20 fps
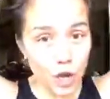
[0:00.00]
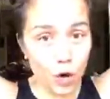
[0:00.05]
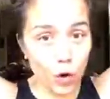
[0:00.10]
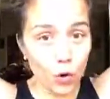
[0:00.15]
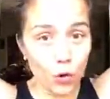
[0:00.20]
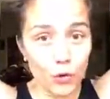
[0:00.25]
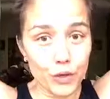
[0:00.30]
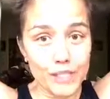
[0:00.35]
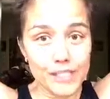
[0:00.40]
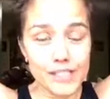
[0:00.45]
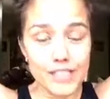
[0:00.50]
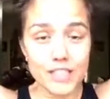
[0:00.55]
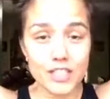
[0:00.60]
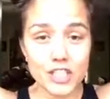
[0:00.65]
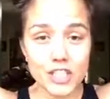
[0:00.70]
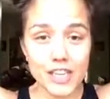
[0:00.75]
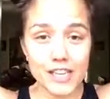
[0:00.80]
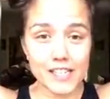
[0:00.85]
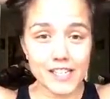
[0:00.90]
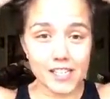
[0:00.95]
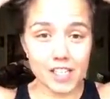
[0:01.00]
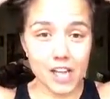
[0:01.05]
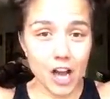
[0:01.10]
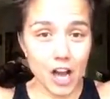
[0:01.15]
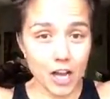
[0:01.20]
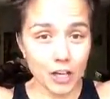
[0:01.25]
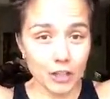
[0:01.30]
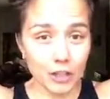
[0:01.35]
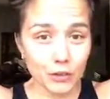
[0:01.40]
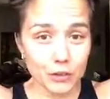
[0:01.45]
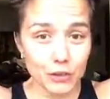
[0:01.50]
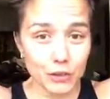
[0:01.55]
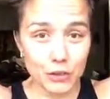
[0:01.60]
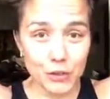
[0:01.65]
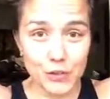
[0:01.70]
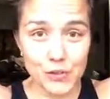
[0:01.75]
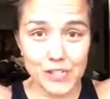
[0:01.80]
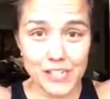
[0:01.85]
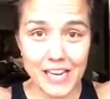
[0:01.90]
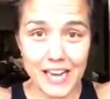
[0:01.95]
Or is it just Taco
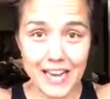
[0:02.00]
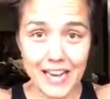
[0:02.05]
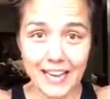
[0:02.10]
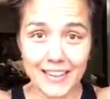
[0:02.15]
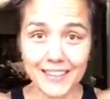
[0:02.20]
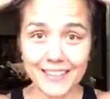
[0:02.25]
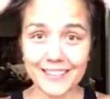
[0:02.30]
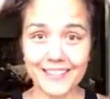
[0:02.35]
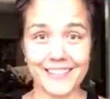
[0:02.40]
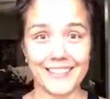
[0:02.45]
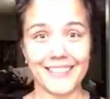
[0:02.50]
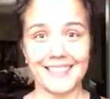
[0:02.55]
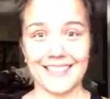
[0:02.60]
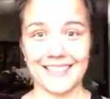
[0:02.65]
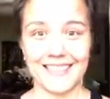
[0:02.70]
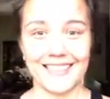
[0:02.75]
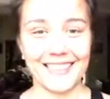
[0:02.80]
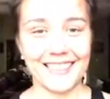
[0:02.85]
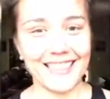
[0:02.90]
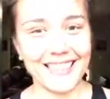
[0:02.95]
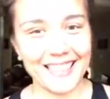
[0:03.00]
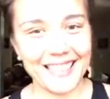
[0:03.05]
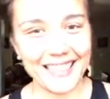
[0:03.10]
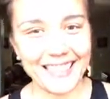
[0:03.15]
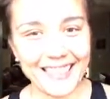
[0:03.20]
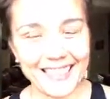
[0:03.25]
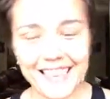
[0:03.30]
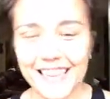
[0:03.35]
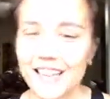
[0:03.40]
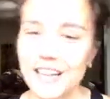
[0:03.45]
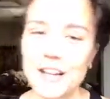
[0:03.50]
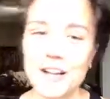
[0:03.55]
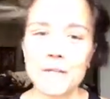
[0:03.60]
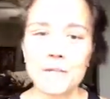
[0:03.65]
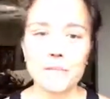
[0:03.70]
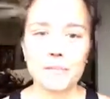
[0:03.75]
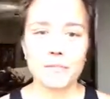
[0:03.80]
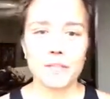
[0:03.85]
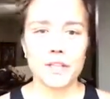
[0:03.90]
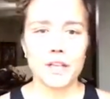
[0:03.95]
Tuesday?
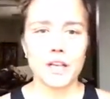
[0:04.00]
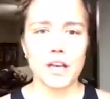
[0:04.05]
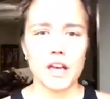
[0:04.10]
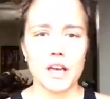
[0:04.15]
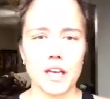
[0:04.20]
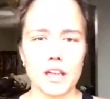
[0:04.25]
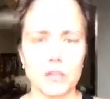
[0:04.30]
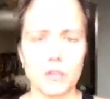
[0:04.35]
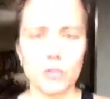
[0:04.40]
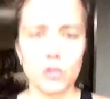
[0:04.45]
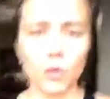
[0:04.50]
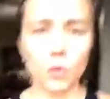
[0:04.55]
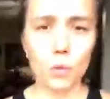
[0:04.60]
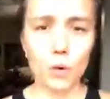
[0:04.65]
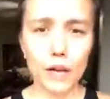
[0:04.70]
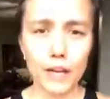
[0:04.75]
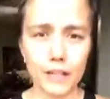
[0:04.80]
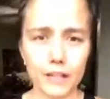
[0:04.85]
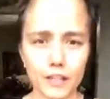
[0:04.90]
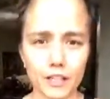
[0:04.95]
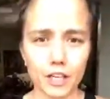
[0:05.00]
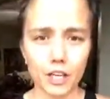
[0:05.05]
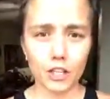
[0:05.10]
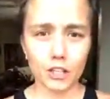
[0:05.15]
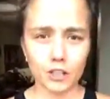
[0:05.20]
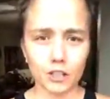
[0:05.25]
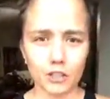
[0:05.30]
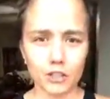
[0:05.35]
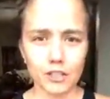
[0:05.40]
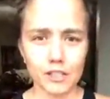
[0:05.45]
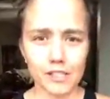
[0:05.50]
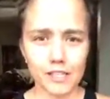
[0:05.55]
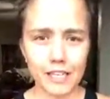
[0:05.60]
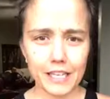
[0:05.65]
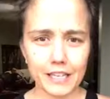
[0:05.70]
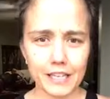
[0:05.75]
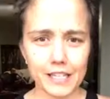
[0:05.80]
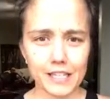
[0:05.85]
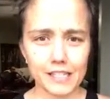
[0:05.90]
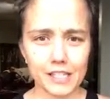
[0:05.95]
I don't know why the color looks
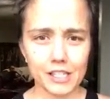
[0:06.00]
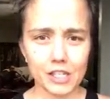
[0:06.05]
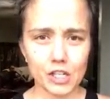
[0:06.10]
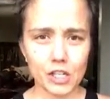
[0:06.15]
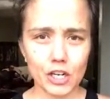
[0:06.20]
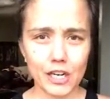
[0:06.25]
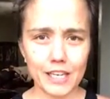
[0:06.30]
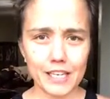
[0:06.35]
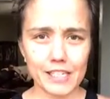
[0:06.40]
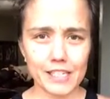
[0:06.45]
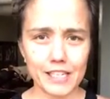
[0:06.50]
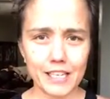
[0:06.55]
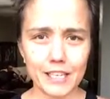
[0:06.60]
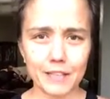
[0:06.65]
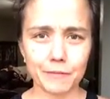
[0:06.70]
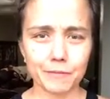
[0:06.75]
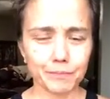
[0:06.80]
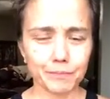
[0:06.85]
like this. It's crazy.